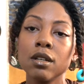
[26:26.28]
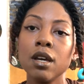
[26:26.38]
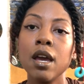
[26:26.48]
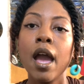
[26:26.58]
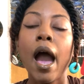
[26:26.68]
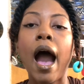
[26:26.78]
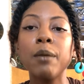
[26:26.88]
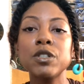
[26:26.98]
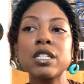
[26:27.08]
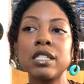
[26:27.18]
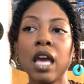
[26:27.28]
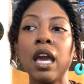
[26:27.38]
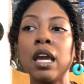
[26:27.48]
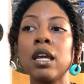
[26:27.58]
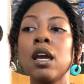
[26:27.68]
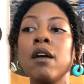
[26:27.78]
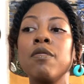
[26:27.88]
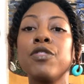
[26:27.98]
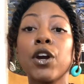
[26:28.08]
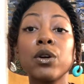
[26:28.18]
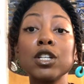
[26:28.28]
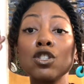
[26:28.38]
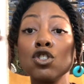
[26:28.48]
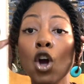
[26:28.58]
I'm just saying there is no